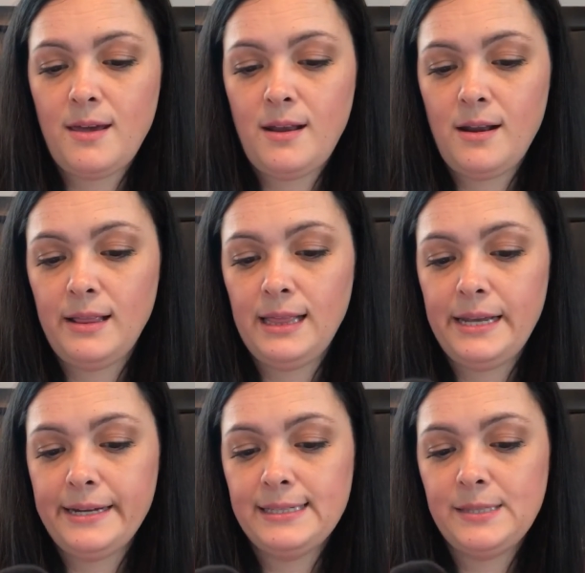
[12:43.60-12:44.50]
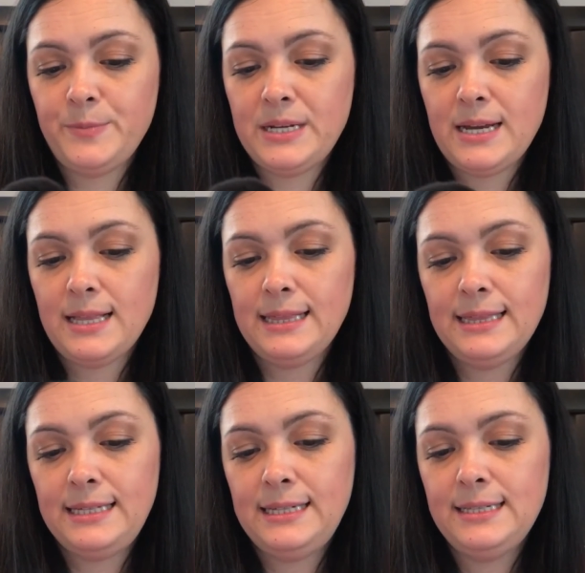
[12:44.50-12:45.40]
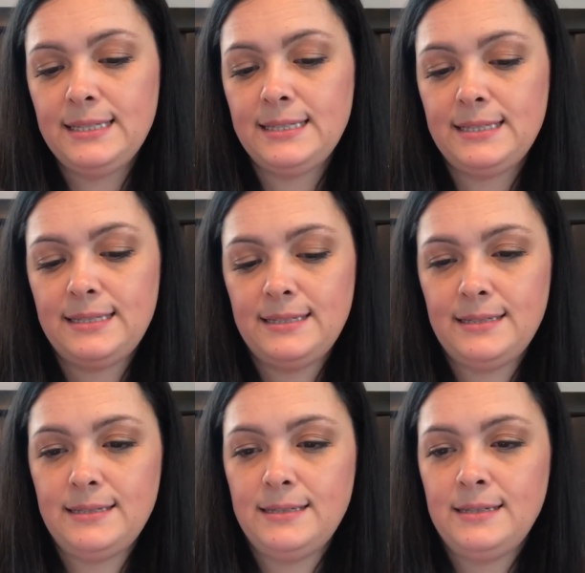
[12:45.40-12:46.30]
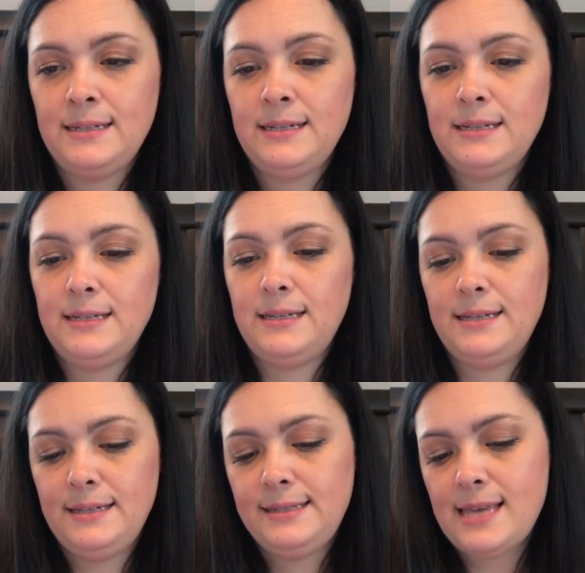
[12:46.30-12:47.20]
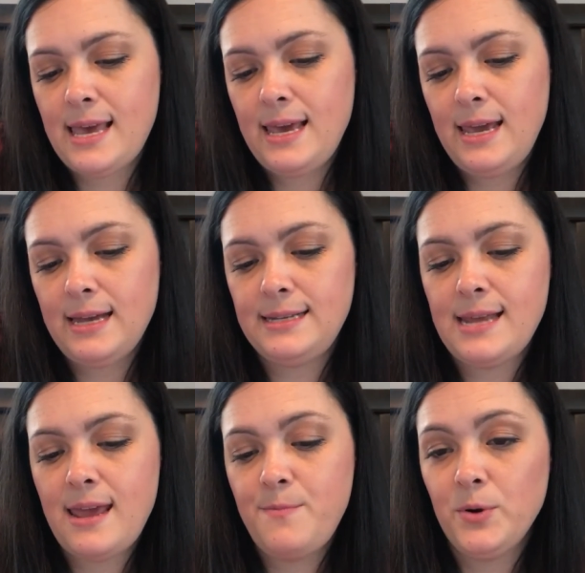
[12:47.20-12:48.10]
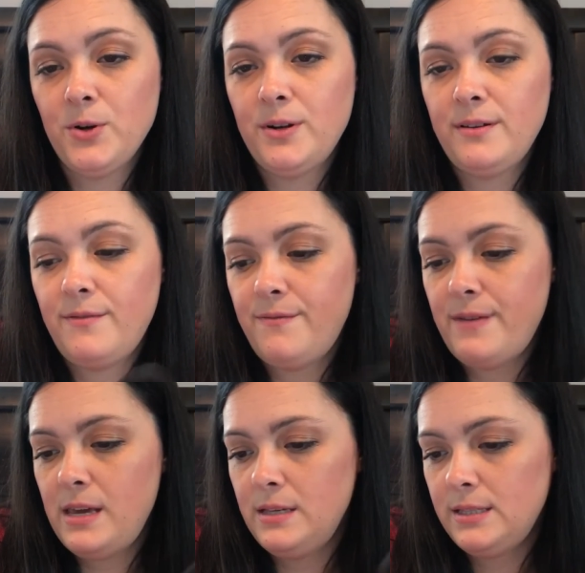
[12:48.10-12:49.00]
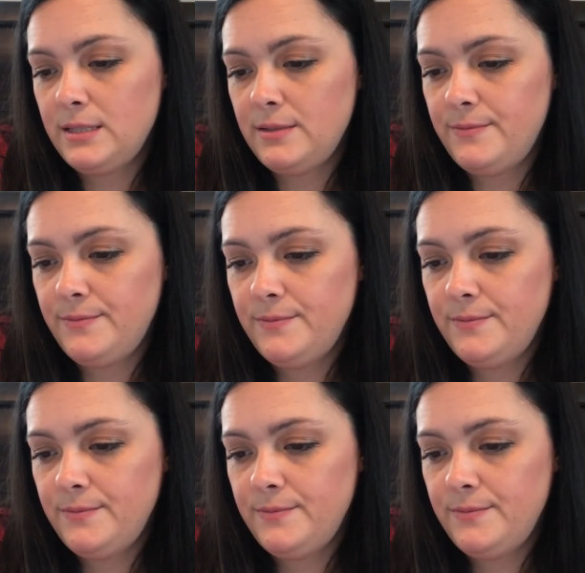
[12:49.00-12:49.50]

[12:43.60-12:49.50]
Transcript: And last but not least is a tapered face.